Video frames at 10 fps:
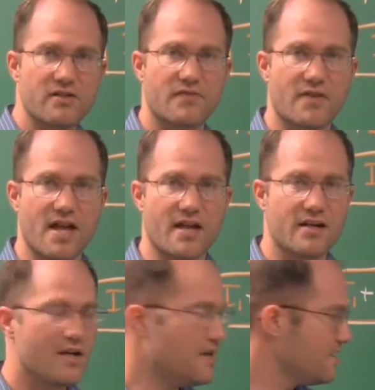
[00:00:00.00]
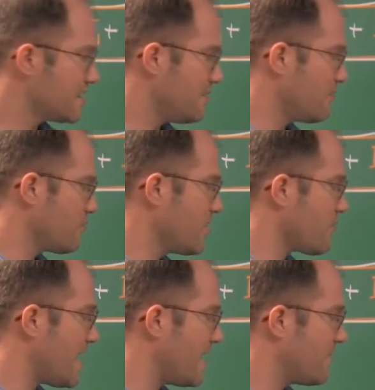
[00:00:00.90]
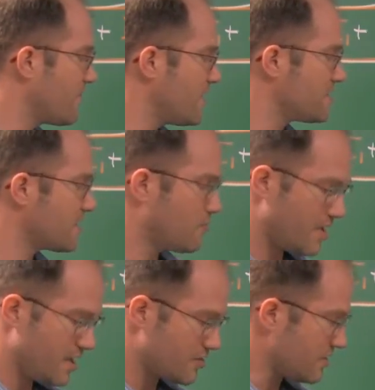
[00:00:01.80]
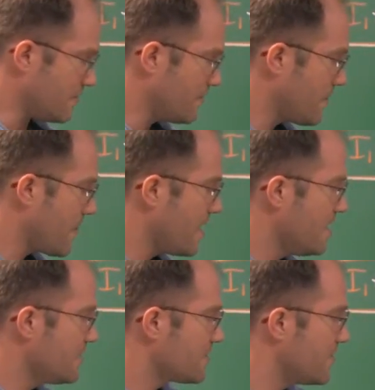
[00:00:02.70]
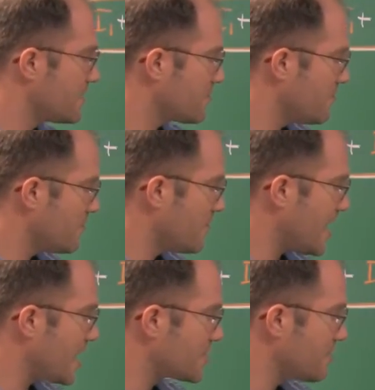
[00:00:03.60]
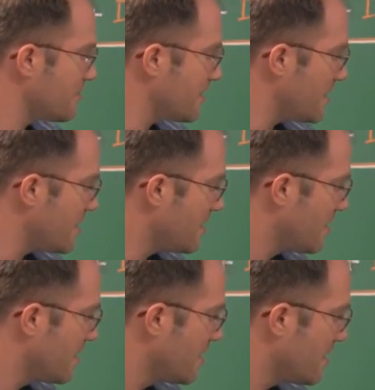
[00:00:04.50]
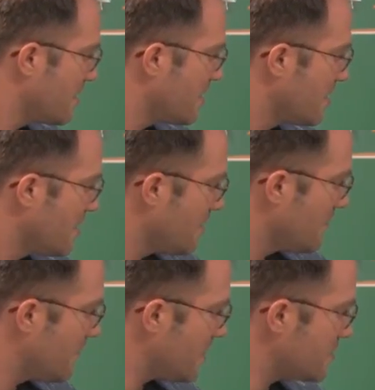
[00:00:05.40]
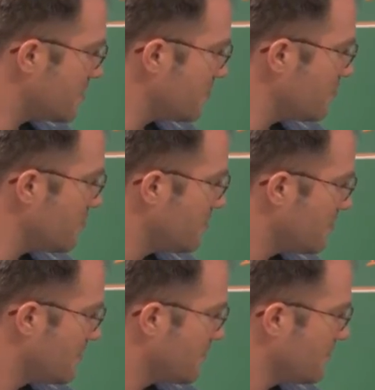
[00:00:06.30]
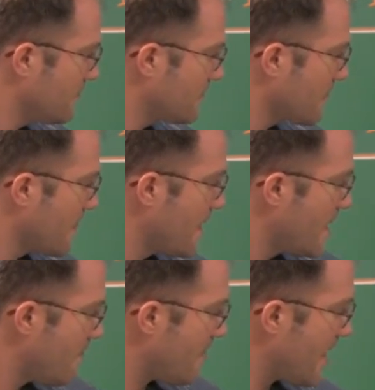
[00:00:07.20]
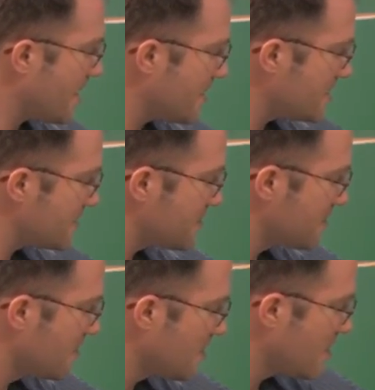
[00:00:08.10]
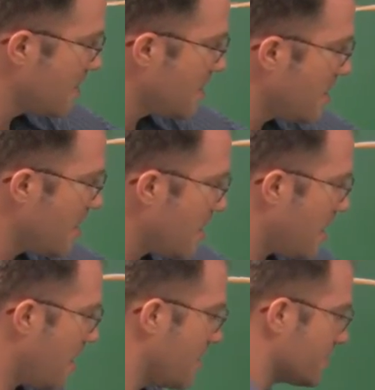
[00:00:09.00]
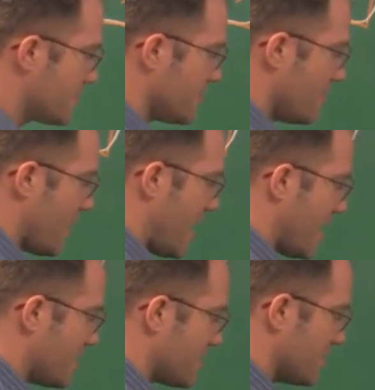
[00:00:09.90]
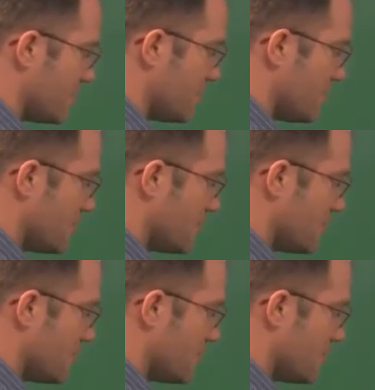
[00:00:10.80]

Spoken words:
for that. So let me rewrite this equation. So this will actually be V2 minus R2I2